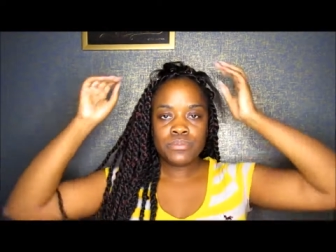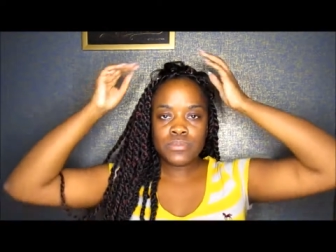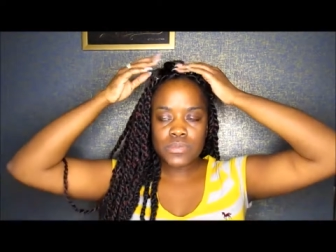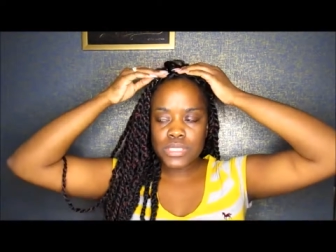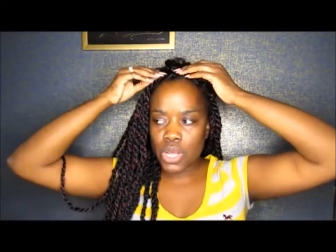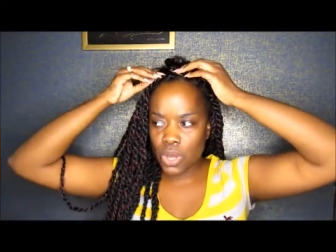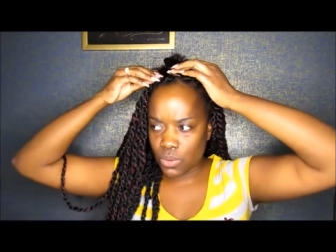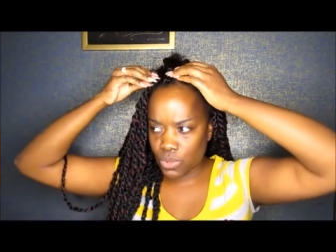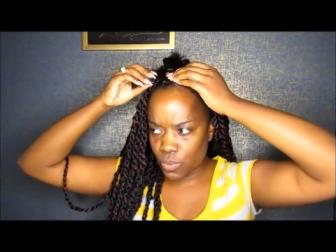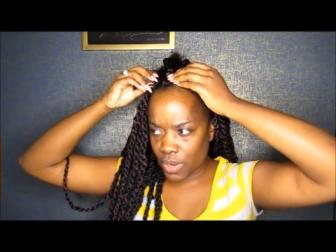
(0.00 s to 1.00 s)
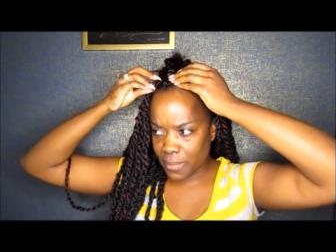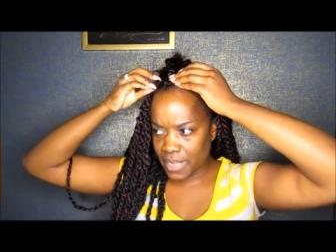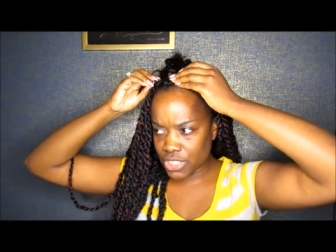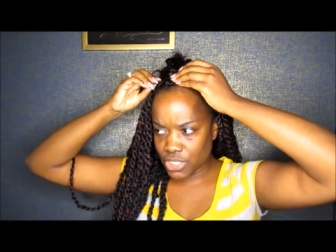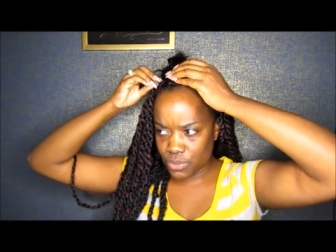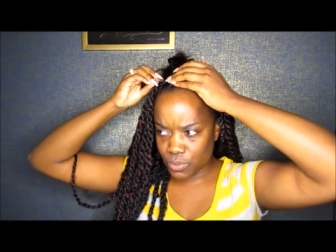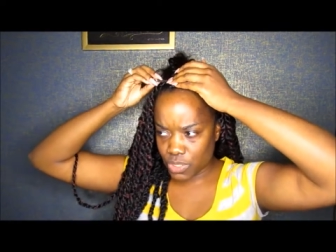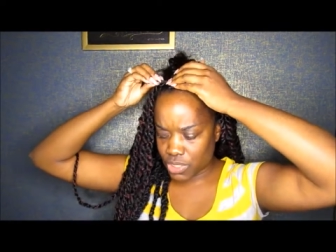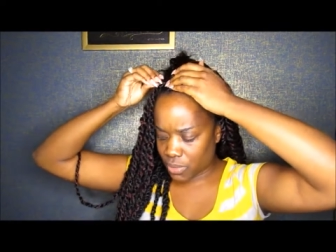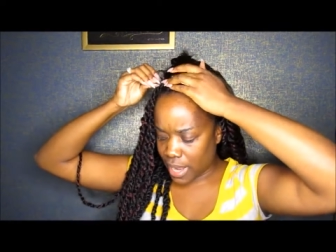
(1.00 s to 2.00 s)
So you want to make sure you
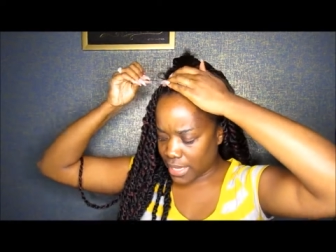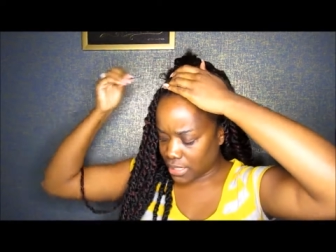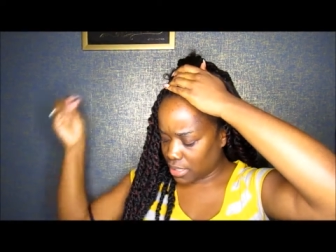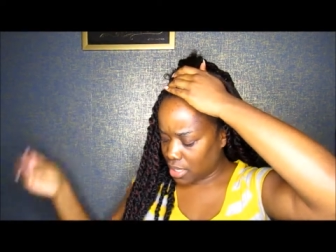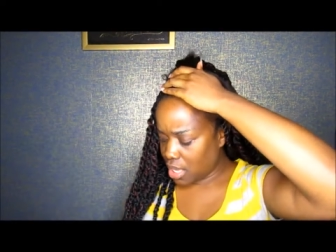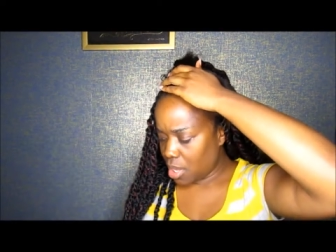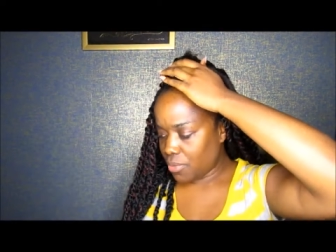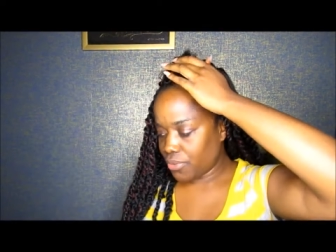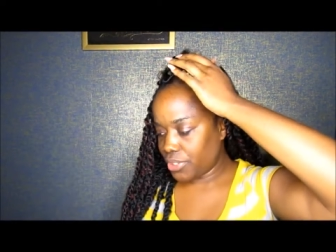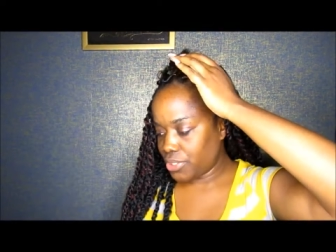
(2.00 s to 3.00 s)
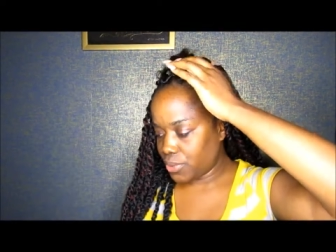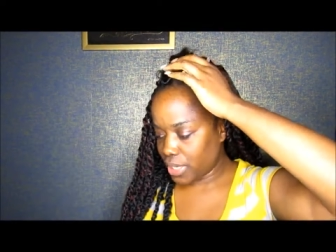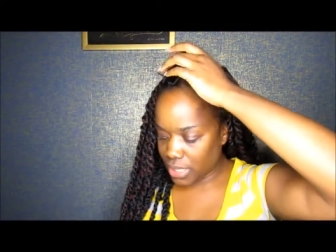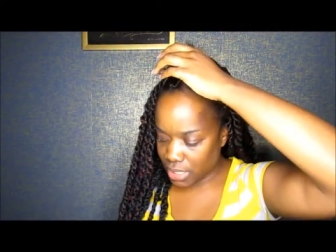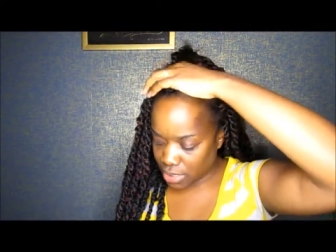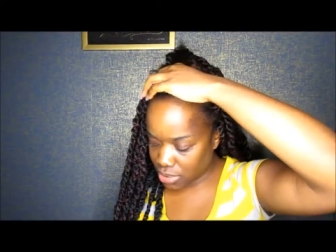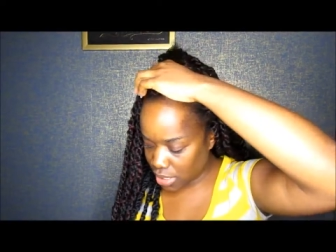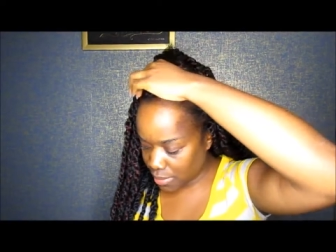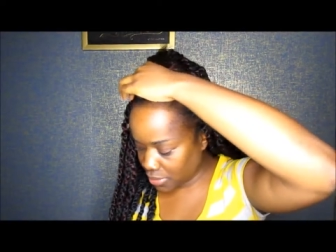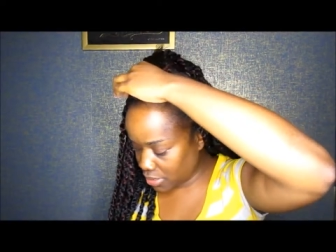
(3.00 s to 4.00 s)
moisturize it before you do anything. So
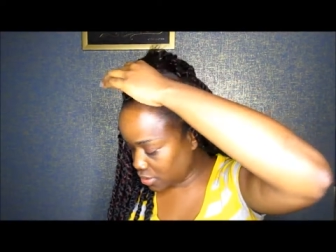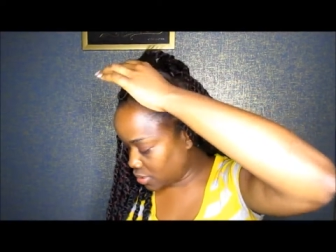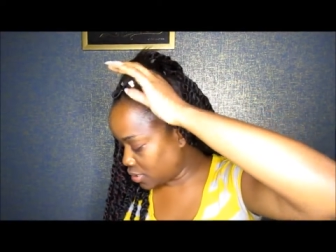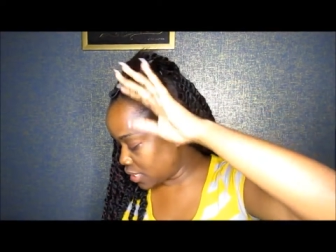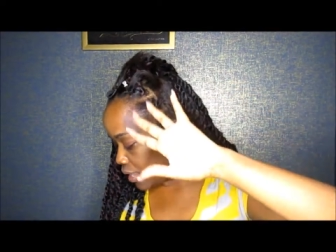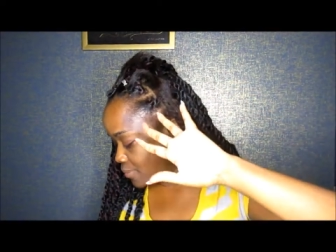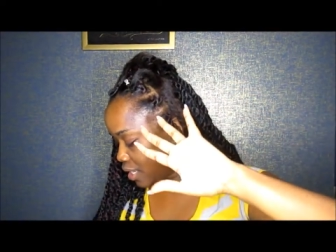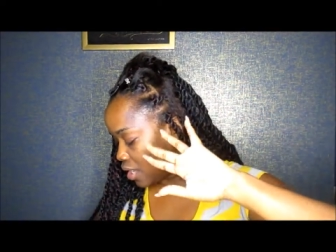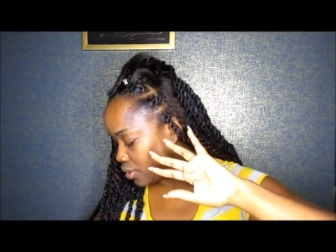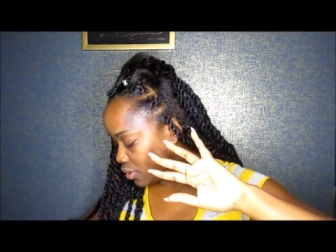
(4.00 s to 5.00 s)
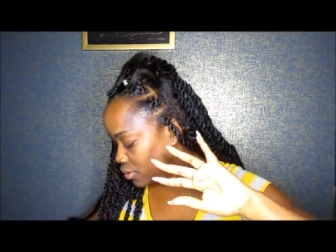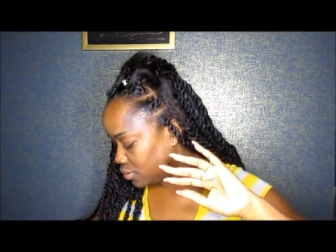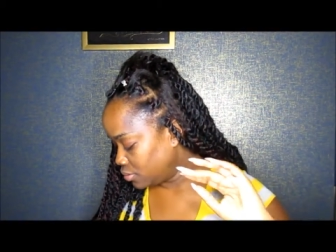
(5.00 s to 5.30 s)
I'm going to stop talking